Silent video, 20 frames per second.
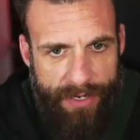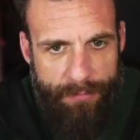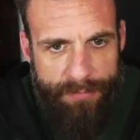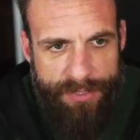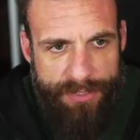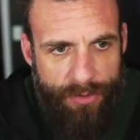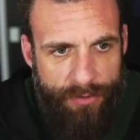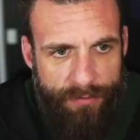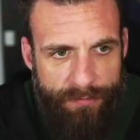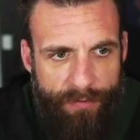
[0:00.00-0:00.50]
I'm
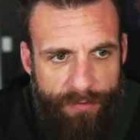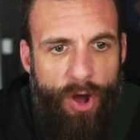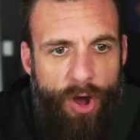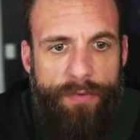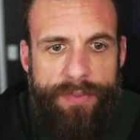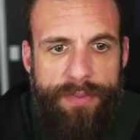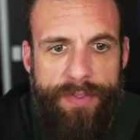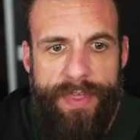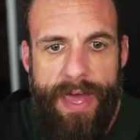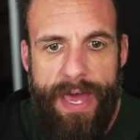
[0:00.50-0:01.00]
still
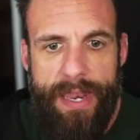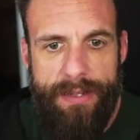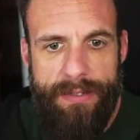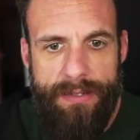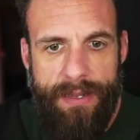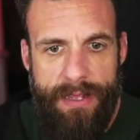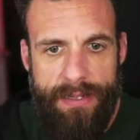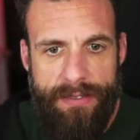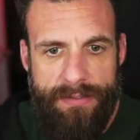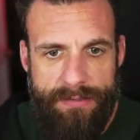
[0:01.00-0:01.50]
involved in that
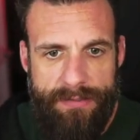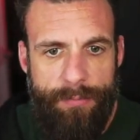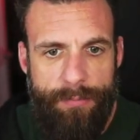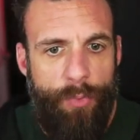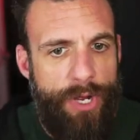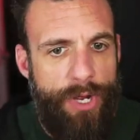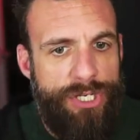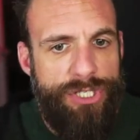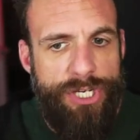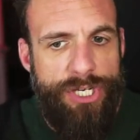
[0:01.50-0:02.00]
in, in some
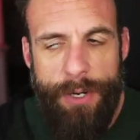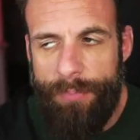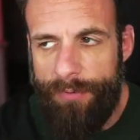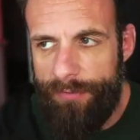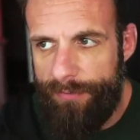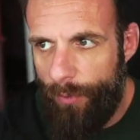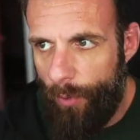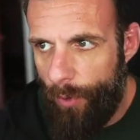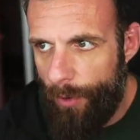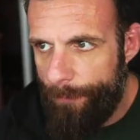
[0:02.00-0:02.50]
way, shape, or
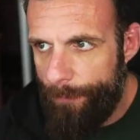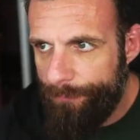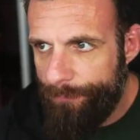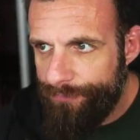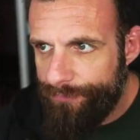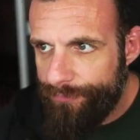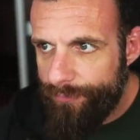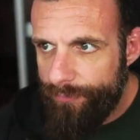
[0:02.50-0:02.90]
form.